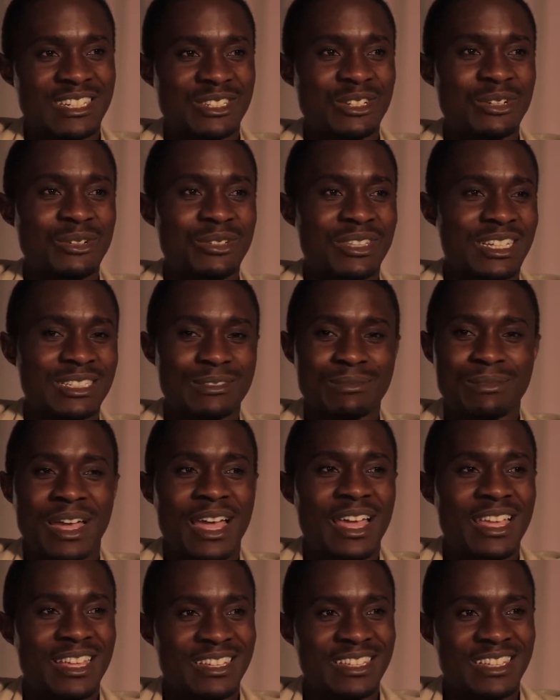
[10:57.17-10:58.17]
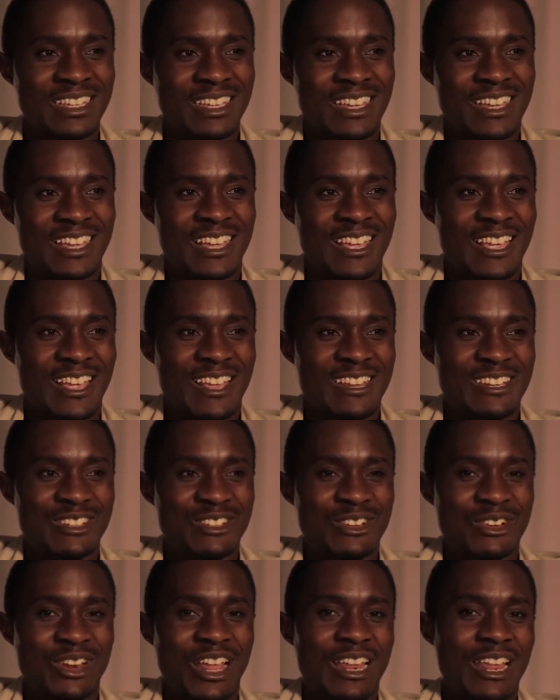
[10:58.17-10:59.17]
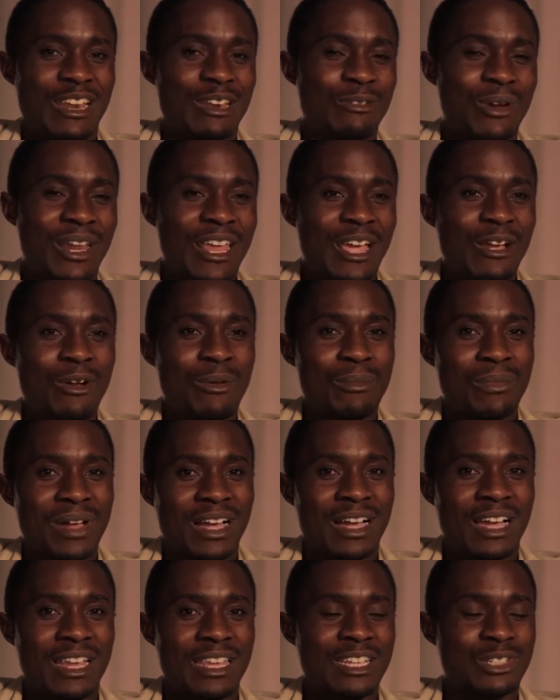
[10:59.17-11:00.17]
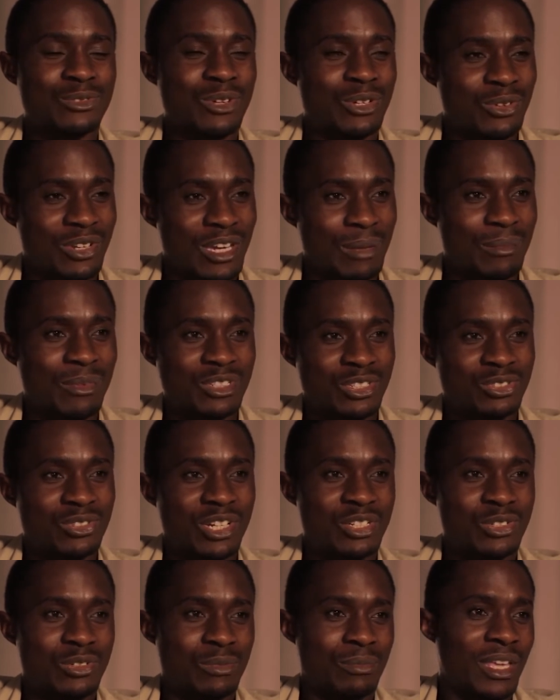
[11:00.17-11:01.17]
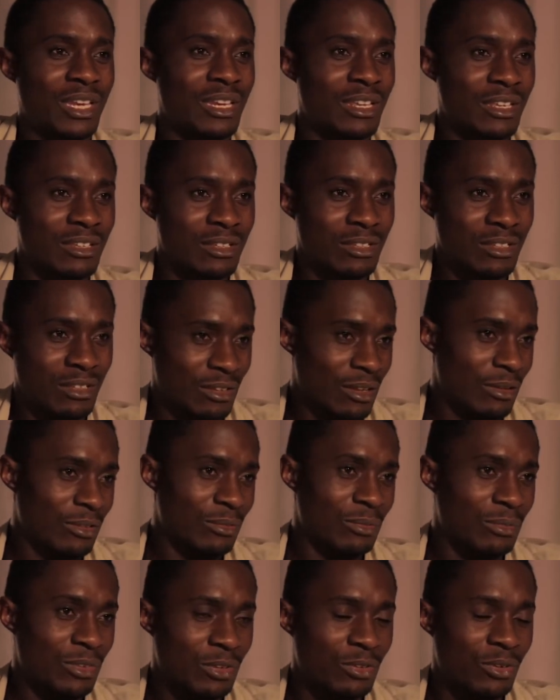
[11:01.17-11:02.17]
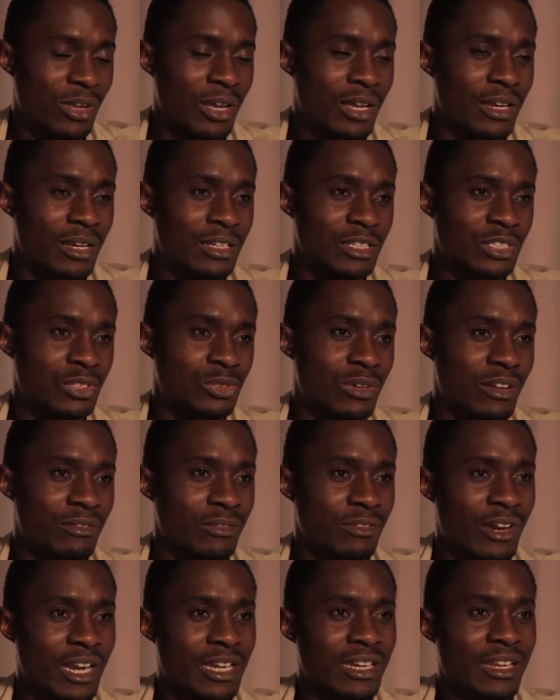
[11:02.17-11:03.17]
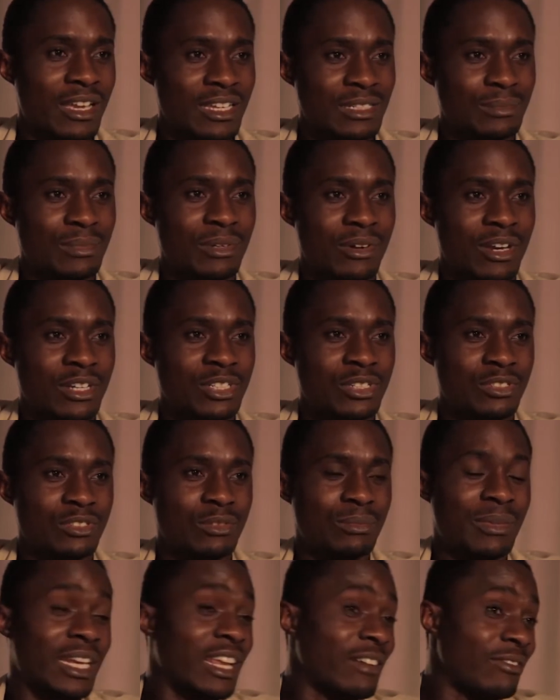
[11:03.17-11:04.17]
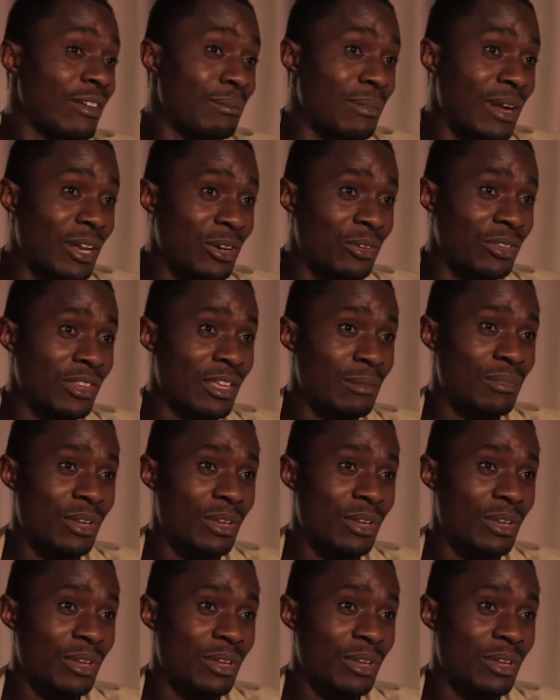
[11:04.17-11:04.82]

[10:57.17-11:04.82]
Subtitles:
So that's my and when I go back, I just want to demonstrate to many Ugandans who have writing aspirations who might have abandoned them